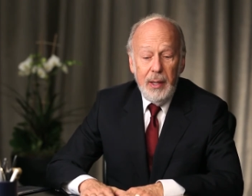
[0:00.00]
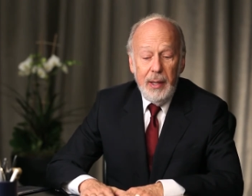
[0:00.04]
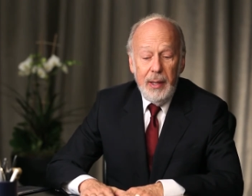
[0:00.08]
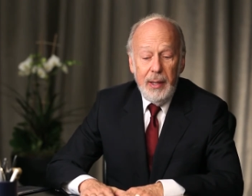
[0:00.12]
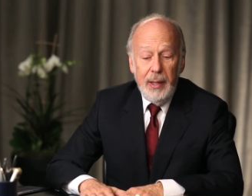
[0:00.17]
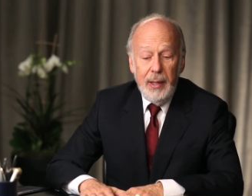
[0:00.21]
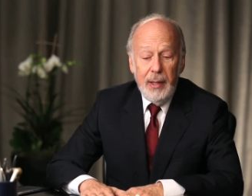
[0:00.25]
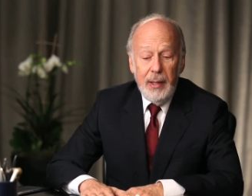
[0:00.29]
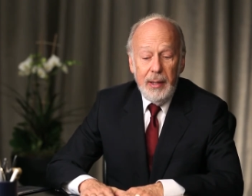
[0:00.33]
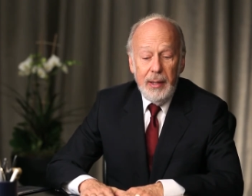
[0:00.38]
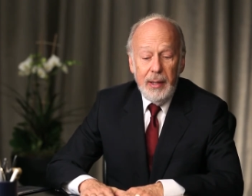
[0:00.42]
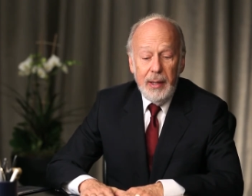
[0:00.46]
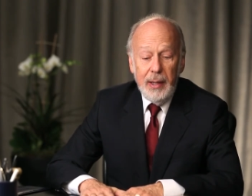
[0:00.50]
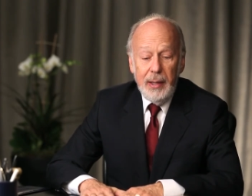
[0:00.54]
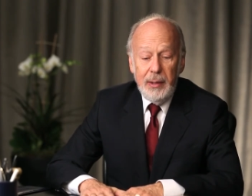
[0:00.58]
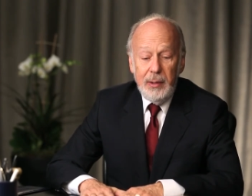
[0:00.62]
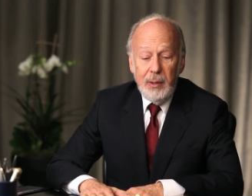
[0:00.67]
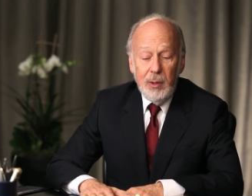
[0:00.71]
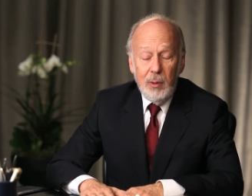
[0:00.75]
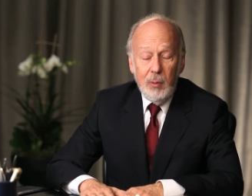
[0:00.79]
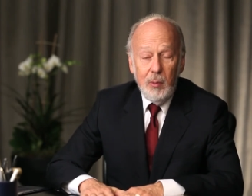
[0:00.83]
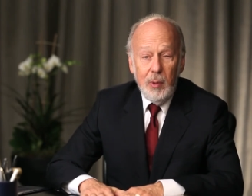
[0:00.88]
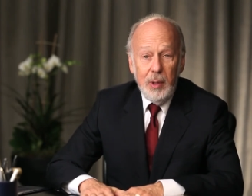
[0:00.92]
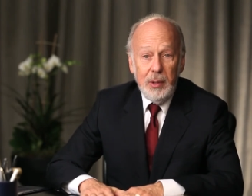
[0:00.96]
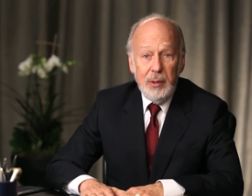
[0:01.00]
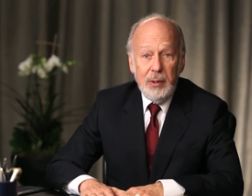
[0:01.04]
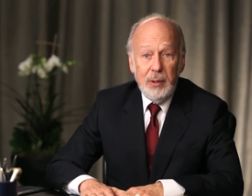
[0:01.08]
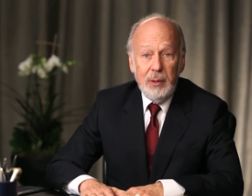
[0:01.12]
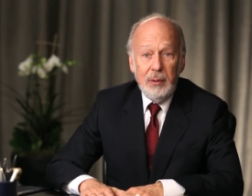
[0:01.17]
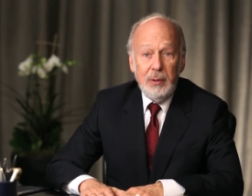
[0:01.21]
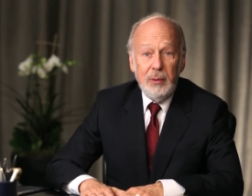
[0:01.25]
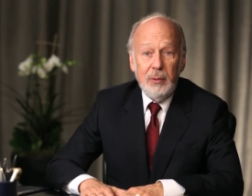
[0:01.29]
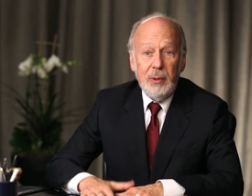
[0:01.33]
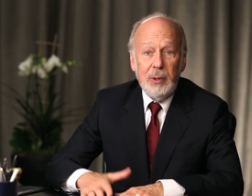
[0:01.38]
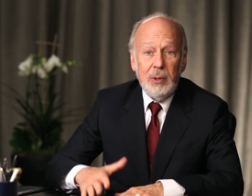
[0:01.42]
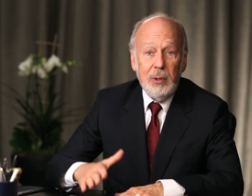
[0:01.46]
And I don't want to
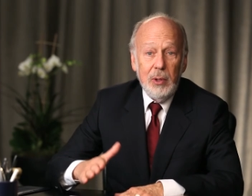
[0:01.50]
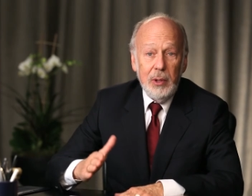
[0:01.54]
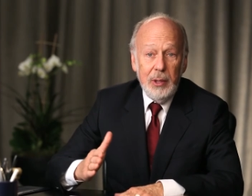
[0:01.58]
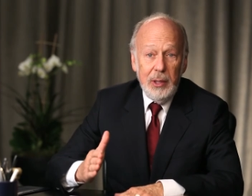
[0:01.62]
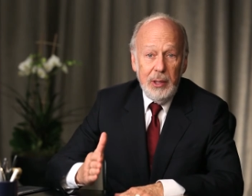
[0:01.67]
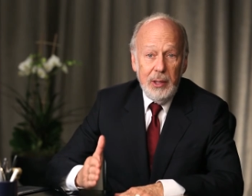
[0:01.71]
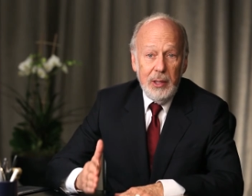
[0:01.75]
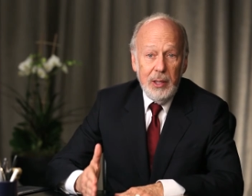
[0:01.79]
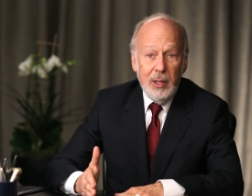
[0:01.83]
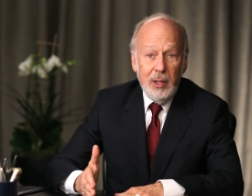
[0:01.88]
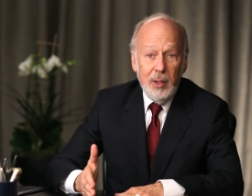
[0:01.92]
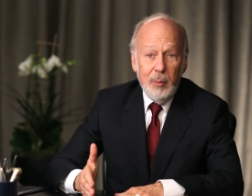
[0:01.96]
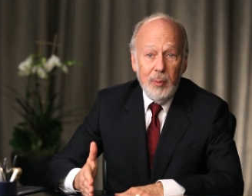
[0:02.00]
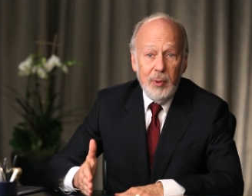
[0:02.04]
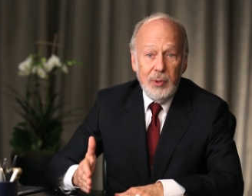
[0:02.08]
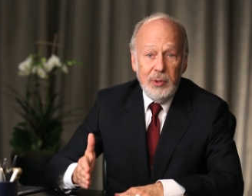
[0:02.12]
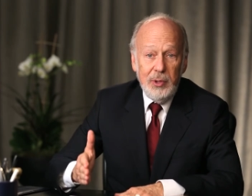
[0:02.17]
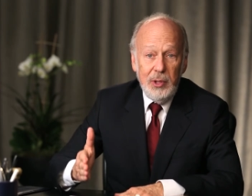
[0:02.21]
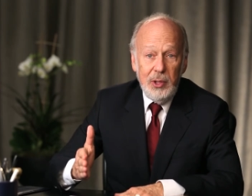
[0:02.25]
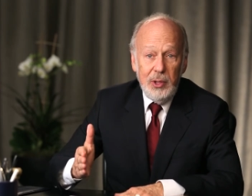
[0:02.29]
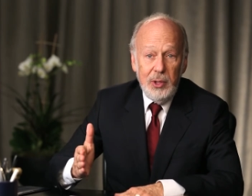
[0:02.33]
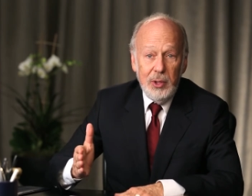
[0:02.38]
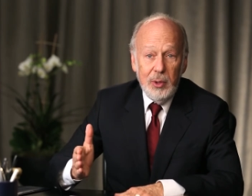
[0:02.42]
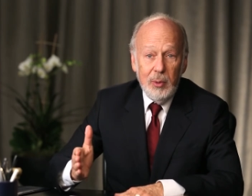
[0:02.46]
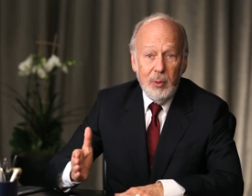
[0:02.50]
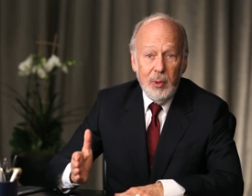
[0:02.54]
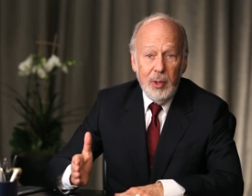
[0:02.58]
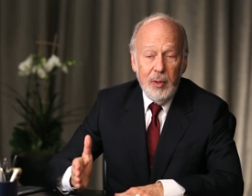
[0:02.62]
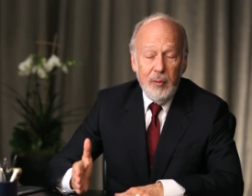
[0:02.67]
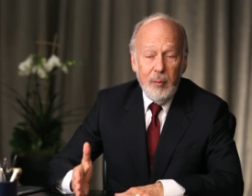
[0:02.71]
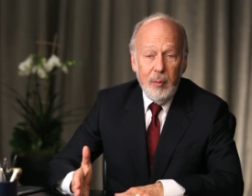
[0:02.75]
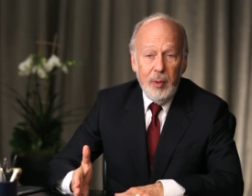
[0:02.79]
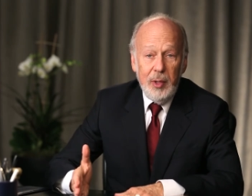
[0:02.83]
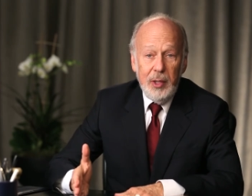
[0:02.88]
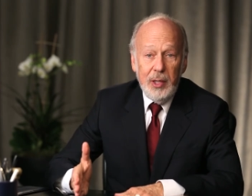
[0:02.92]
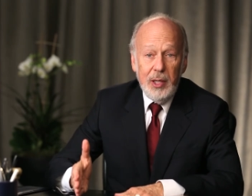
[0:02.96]
do a cookie cutter procedure where
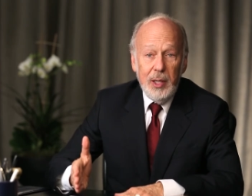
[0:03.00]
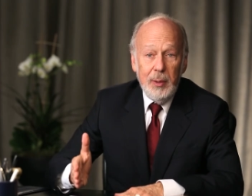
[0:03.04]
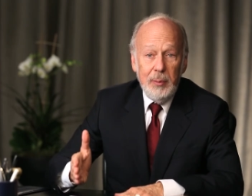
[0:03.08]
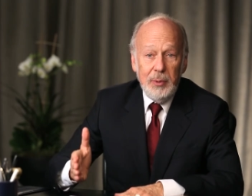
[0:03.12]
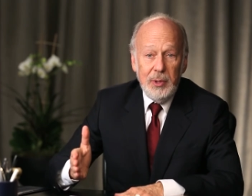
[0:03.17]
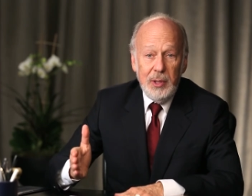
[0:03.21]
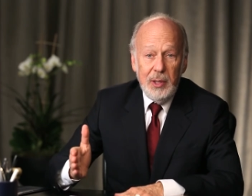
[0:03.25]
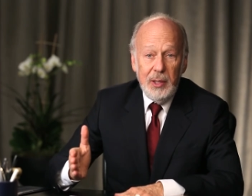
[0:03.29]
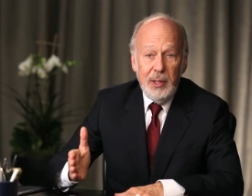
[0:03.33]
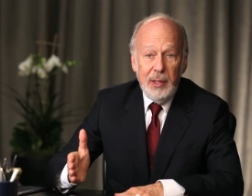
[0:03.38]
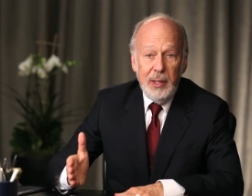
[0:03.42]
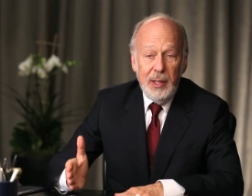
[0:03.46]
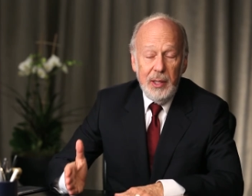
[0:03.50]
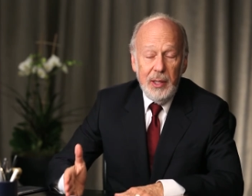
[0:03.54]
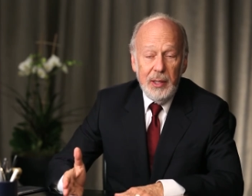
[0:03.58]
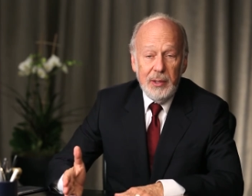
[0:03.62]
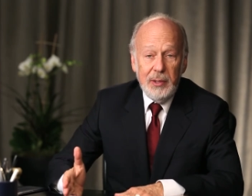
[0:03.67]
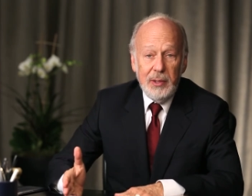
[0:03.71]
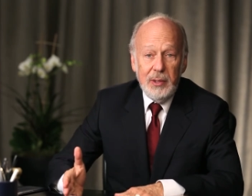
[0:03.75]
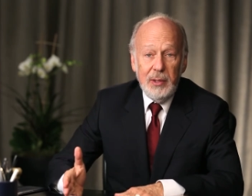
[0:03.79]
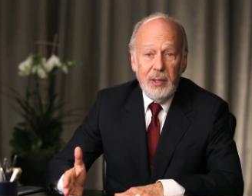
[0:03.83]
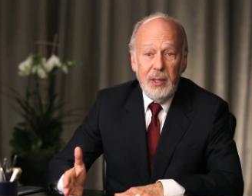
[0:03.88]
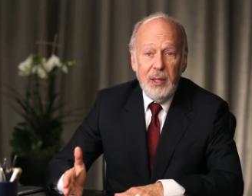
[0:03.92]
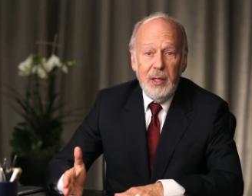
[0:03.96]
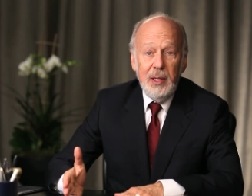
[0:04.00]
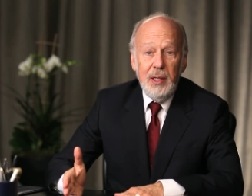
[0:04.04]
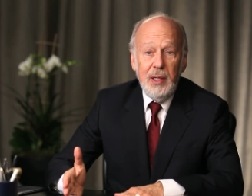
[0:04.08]
everybody comes in and gets,